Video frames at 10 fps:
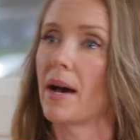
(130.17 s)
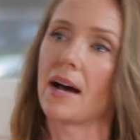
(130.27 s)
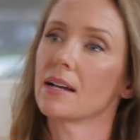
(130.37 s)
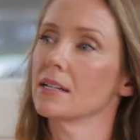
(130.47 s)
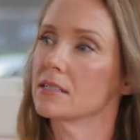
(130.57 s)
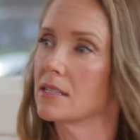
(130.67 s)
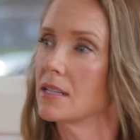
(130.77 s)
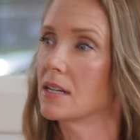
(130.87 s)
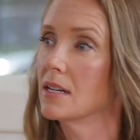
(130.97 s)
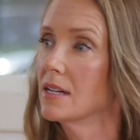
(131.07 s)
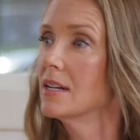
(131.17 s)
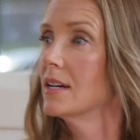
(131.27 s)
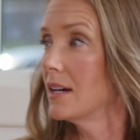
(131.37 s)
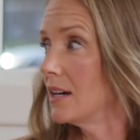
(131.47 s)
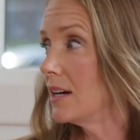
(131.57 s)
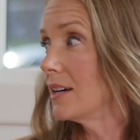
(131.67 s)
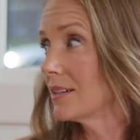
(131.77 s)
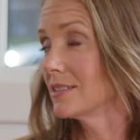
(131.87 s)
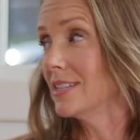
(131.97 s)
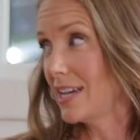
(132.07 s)
back into the uh,
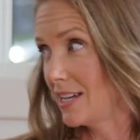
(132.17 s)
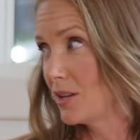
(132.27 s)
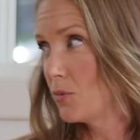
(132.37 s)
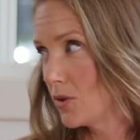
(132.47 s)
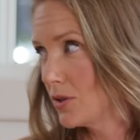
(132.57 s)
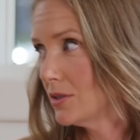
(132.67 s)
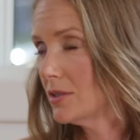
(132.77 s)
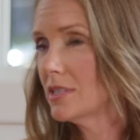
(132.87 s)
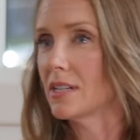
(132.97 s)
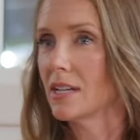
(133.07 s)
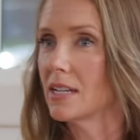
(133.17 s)
dating world